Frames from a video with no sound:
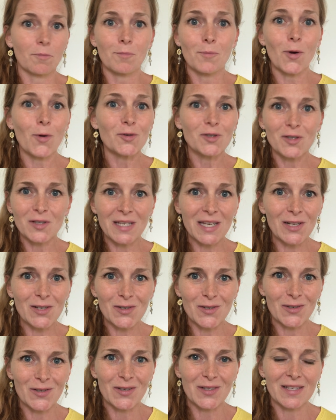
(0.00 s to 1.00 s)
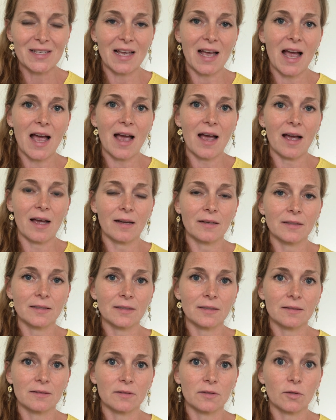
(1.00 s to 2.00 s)
most teachers
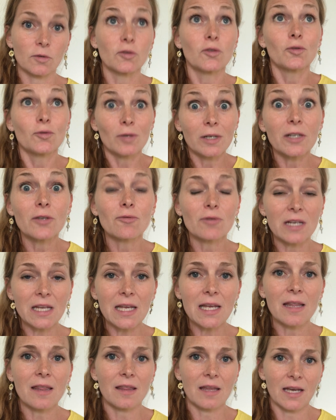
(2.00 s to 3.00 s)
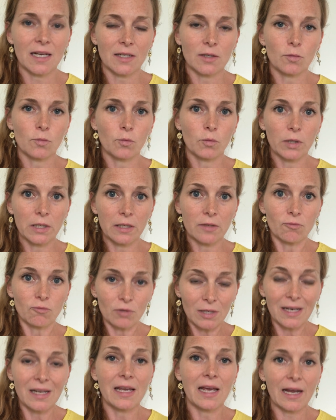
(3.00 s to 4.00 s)
or do agree that we
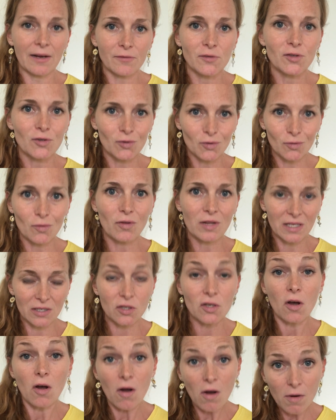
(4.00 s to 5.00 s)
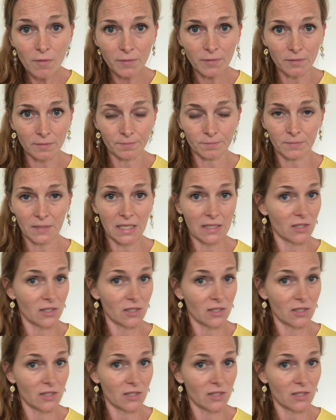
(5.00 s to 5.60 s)
really have to do this often.